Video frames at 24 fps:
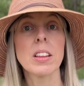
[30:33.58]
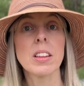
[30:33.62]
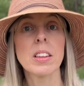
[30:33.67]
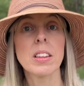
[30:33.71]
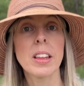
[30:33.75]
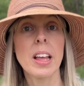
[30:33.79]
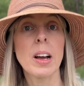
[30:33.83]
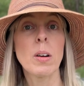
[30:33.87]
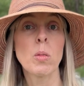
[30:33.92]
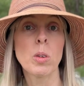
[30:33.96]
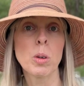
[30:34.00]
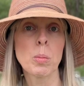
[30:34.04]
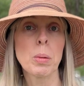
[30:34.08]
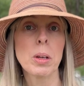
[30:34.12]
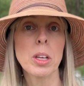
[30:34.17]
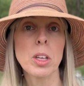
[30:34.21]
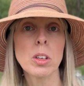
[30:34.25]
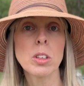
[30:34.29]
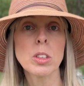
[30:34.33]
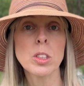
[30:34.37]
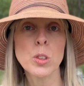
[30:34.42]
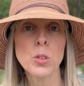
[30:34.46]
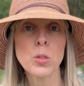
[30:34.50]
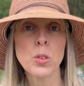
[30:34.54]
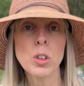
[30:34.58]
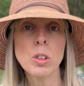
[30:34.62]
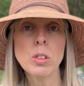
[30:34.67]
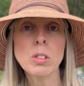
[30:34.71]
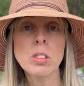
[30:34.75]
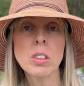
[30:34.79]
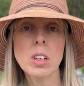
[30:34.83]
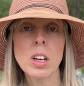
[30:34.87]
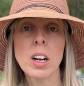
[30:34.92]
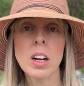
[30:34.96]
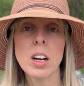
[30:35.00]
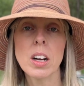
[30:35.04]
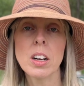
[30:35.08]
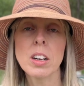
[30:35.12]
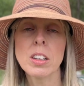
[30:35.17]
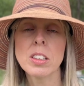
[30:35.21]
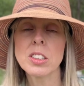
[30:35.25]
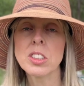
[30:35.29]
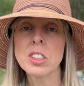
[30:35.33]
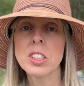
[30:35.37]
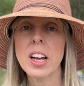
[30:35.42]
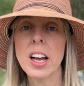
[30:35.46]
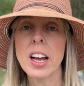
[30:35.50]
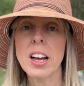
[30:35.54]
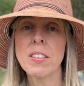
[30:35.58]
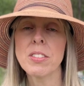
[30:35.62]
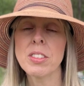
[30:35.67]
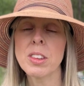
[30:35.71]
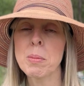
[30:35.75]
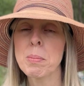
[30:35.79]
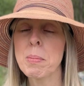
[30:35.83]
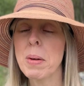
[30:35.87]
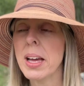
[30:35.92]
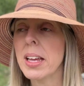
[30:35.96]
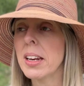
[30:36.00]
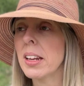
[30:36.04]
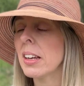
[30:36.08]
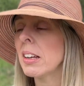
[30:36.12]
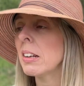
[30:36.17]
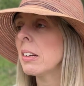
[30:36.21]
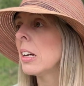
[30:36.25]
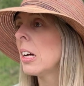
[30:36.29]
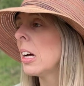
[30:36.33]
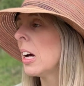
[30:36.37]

that would be useful to have the matting,